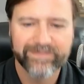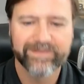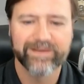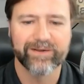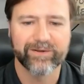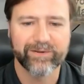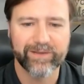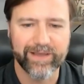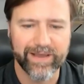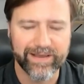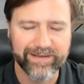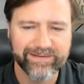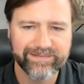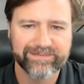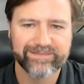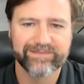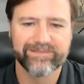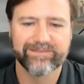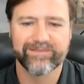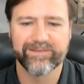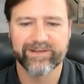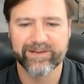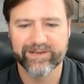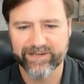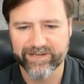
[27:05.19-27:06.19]
Okay.
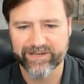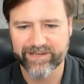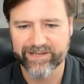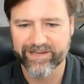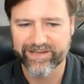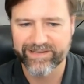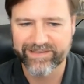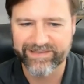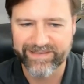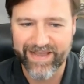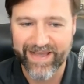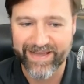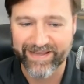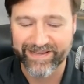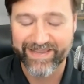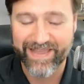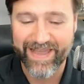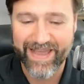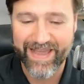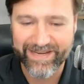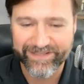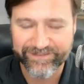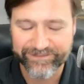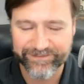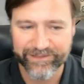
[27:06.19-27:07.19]
Very good. Yeah. And
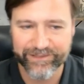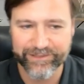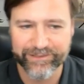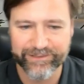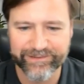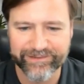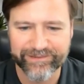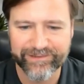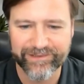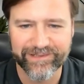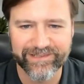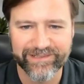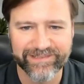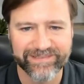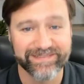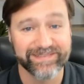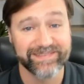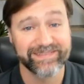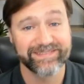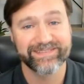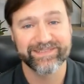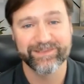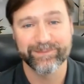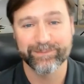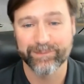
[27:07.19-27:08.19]
cash flow, of course, is
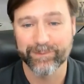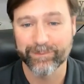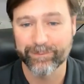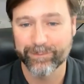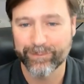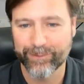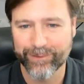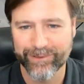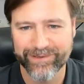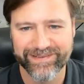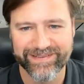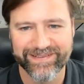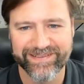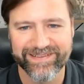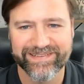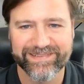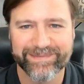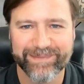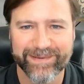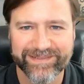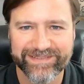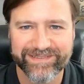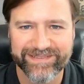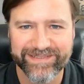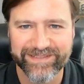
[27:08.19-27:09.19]
super important,
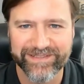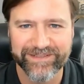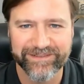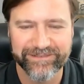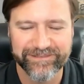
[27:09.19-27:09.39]
especially